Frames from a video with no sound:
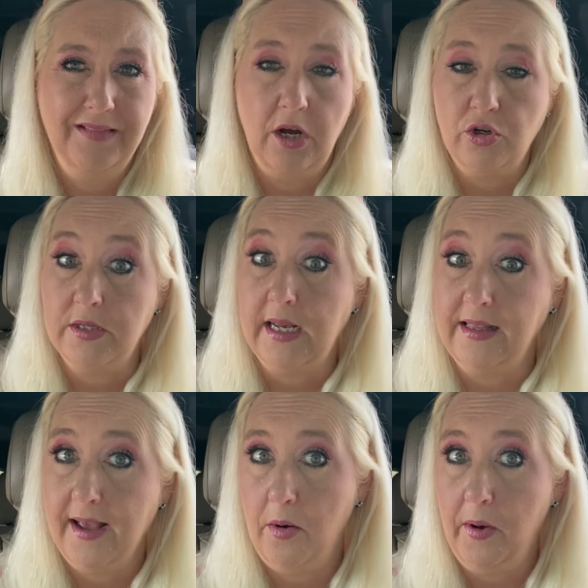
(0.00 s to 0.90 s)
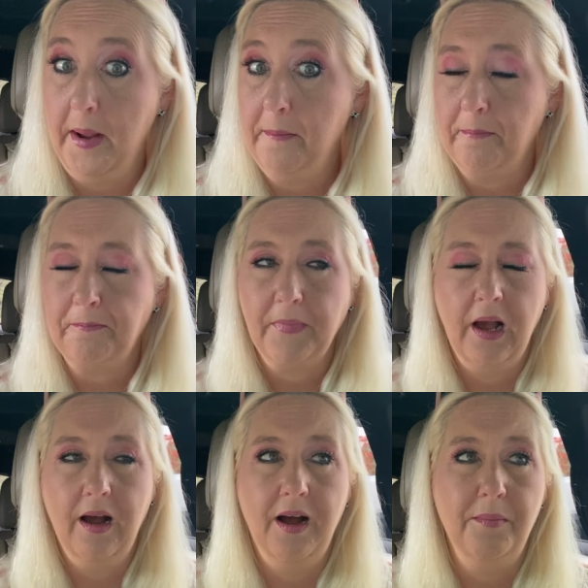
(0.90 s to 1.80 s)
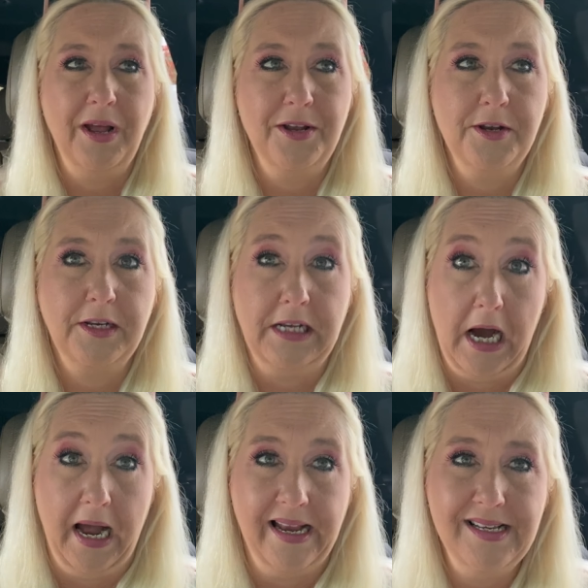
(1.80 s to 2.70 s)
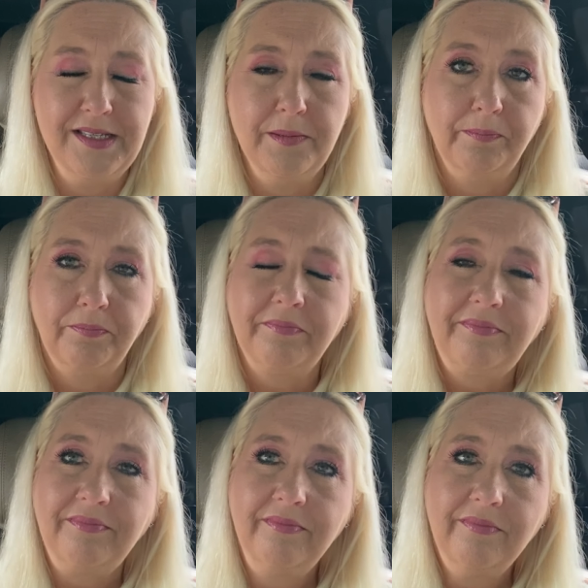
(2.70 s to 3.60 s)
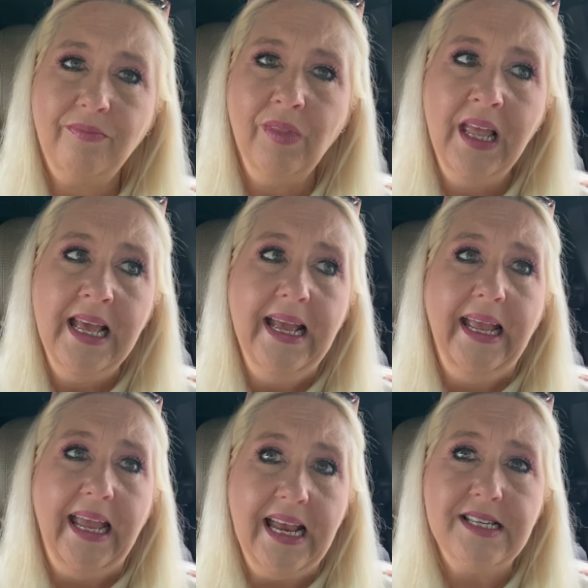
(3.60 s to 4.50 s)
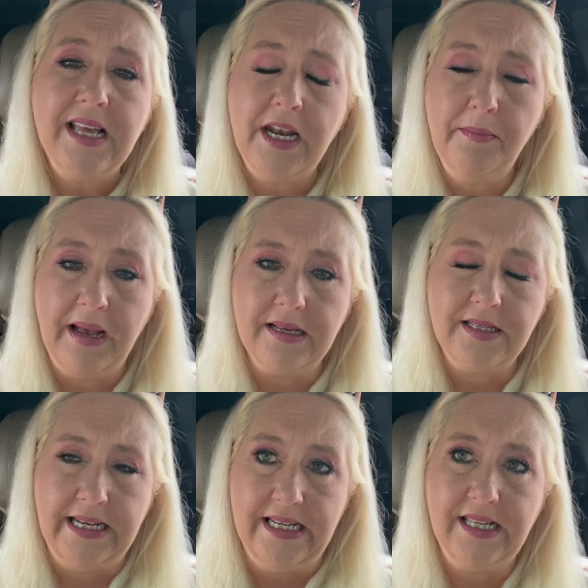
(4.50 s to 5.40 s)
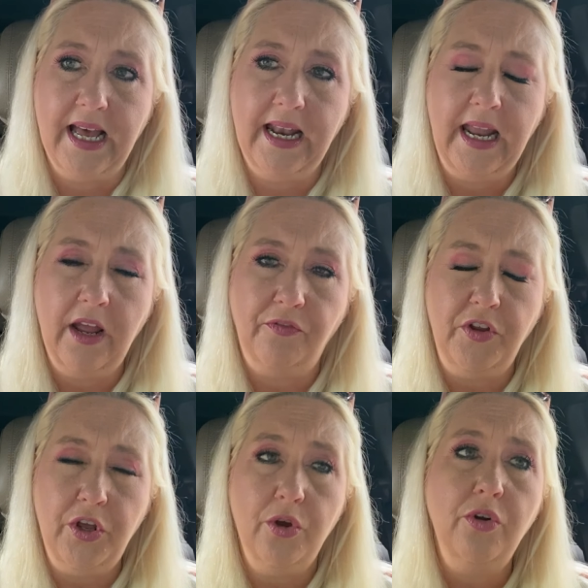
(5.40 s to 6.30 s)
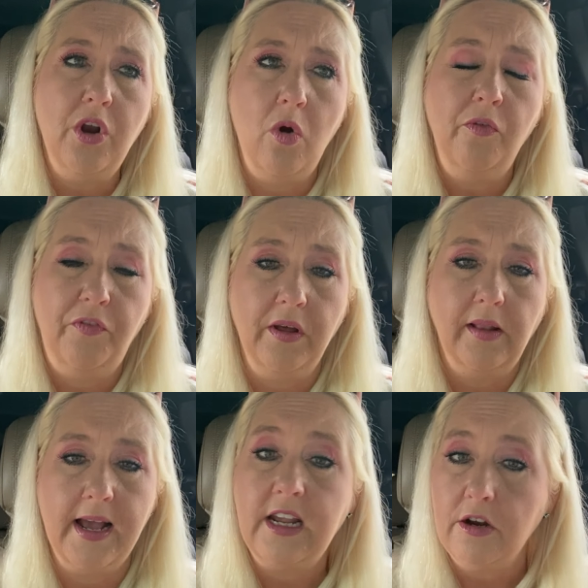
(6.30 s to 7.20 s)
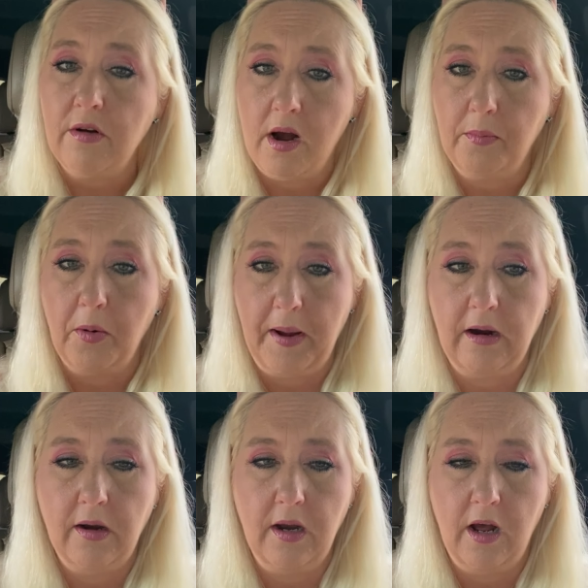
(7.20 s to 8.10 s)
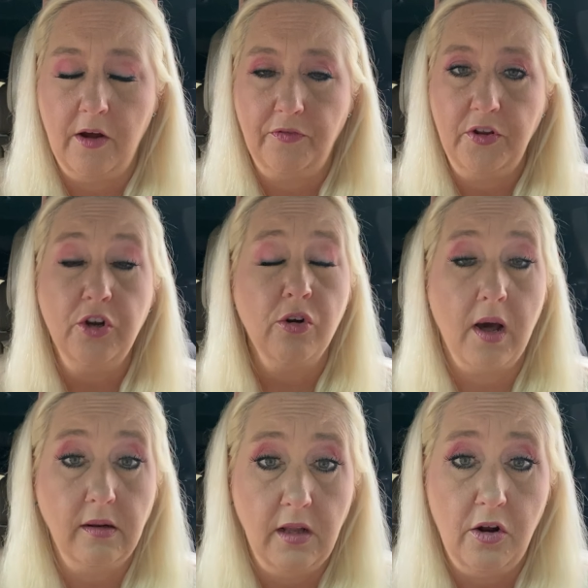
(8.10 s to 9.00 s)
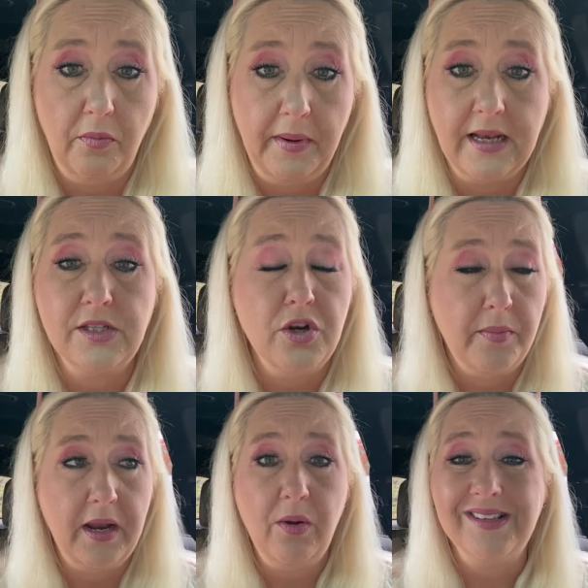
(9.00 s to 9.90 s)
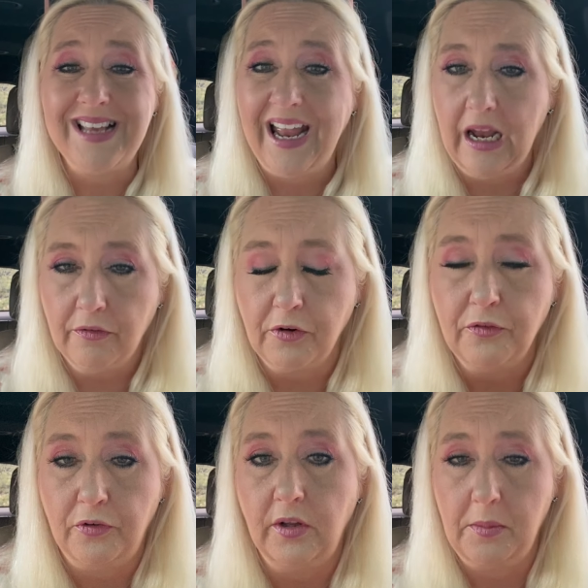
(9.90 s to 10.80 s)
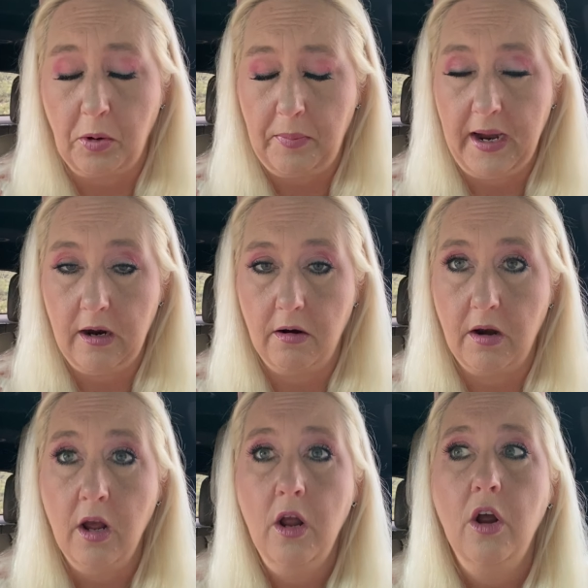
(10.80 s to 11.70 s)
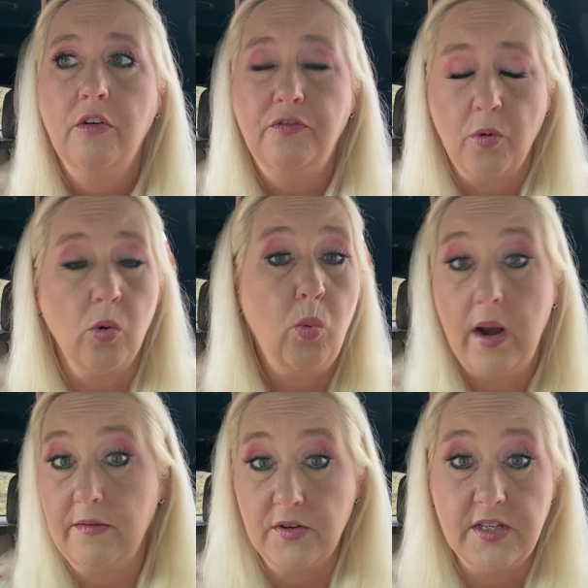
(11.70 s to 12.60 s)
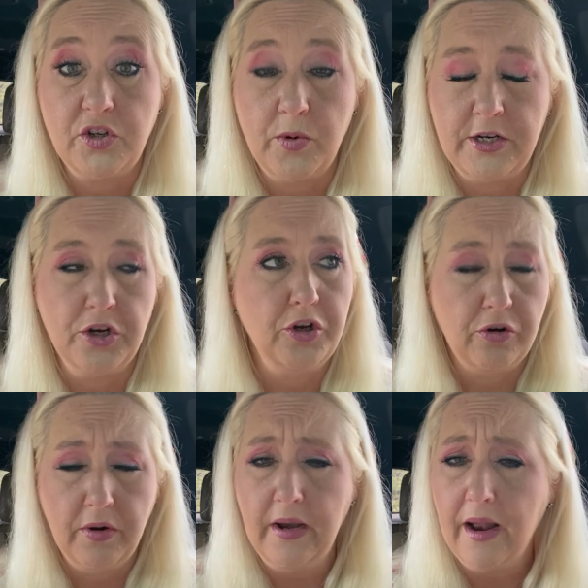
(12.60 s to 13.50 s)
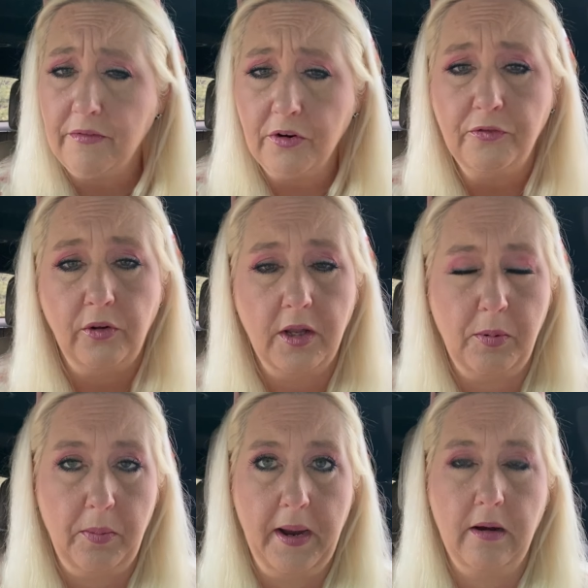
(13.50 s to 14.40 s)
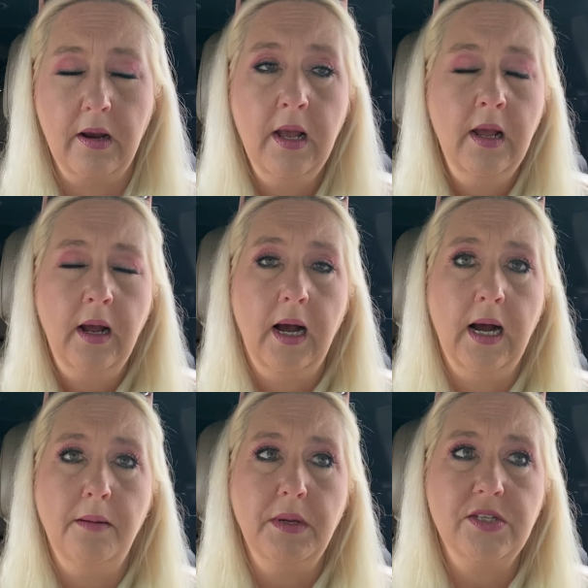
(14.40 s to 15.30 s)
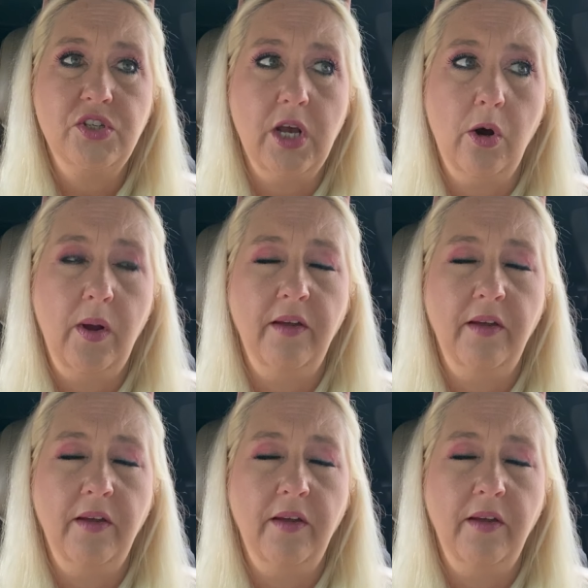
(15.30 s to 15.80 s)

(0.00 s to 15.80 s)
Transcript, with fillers: I'll just say it that way, um, guys he said it best. He said, if you don't feel like you're not prepared enough, you're not alone because nobody is ever fully prepared for whatever situation. You're never fully prepared. Um, so